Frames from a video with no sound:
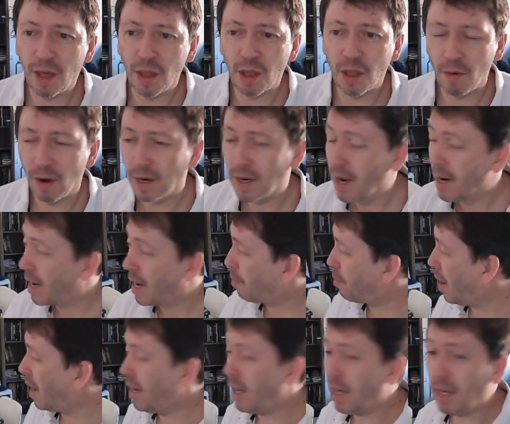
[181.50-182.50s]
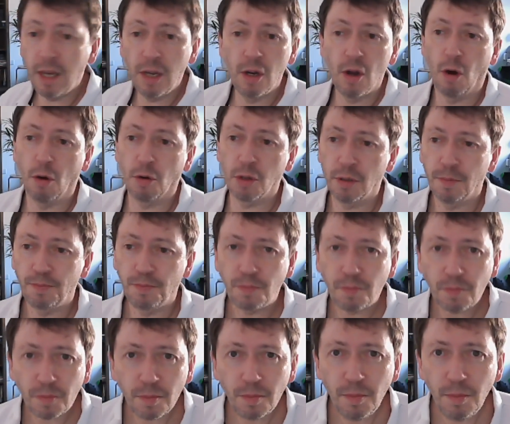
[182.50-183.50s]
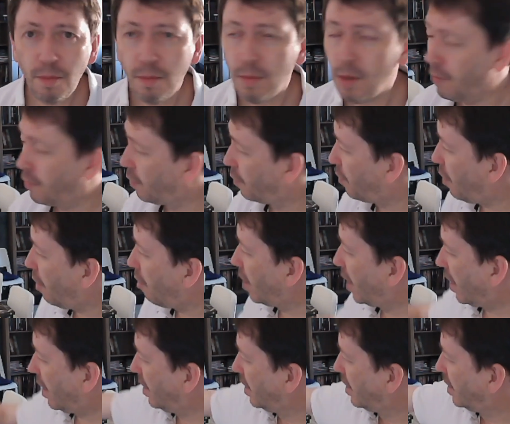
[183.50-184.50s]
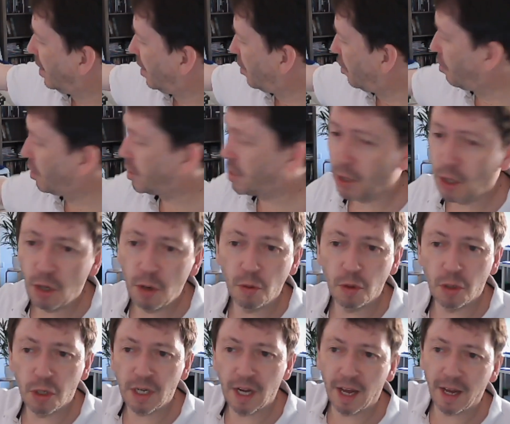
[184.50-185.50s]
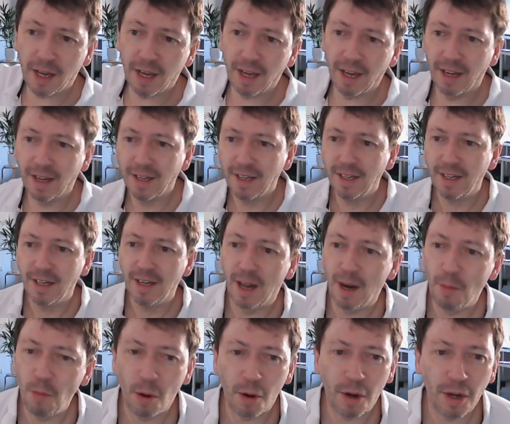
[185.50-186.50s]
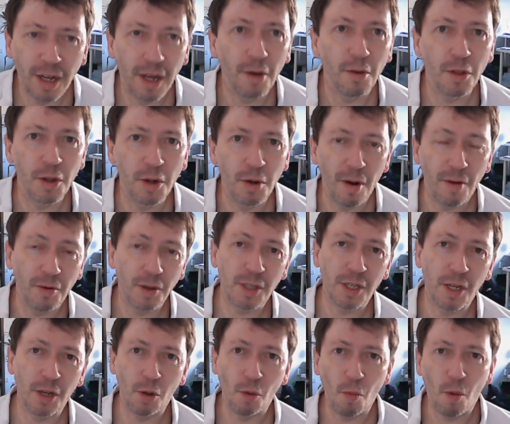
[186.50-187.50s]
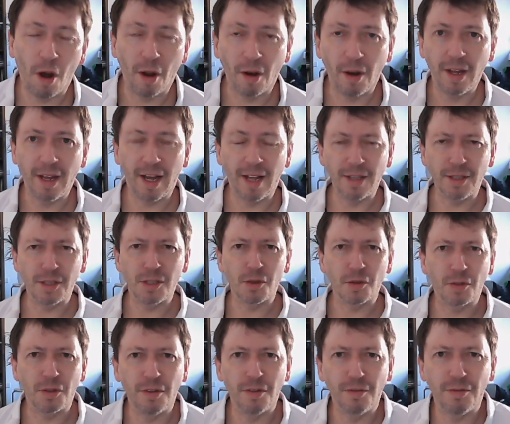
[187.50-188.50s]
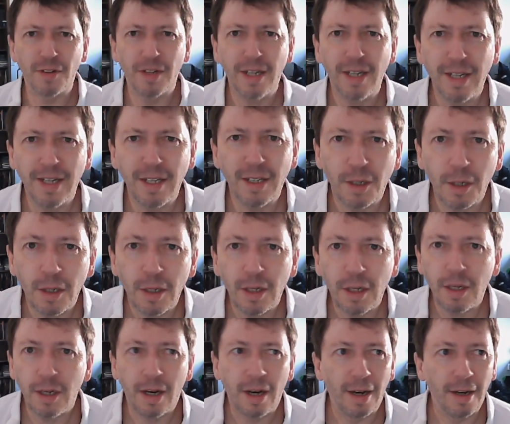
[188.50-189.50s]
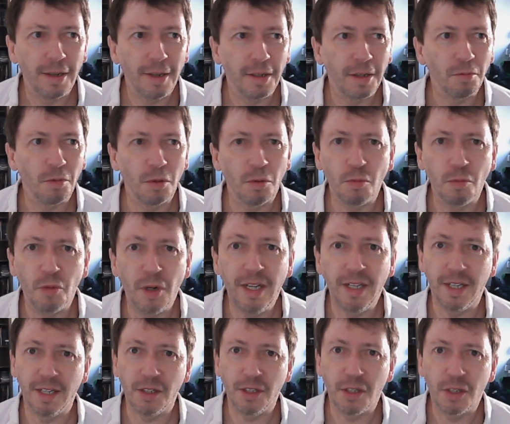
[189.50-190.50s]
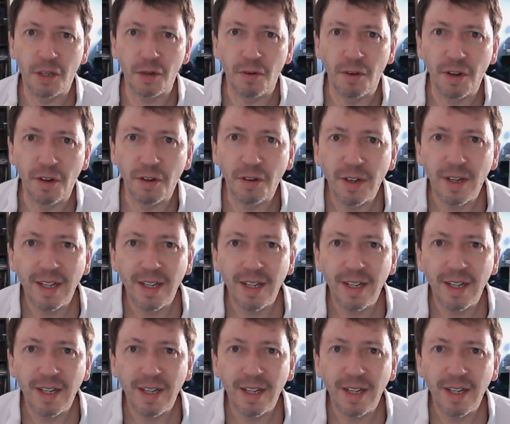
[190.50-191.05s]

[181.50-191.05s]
through it. Now, panic ye not, for verily there is a huge stack here, and I'm not going to go through every single one and sort of read it to you.